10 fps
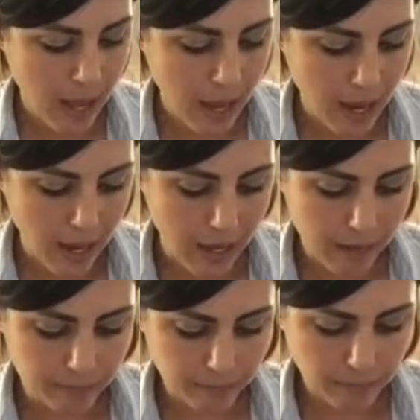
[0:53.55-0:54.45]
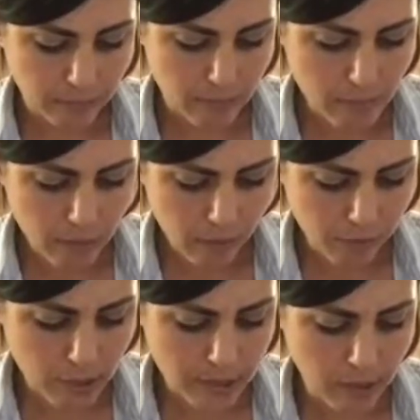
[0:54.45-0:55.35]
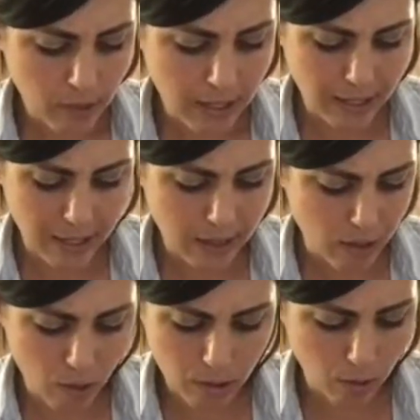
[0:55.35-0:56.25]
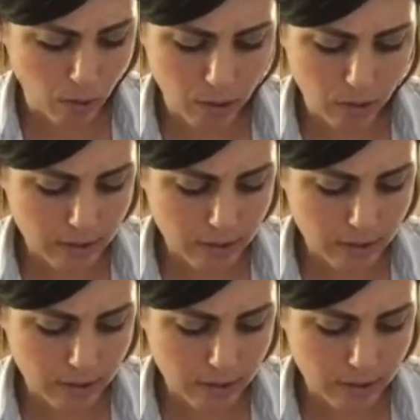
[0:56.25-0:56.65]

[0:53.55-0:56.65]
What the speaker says: And first ingredient, canola oil.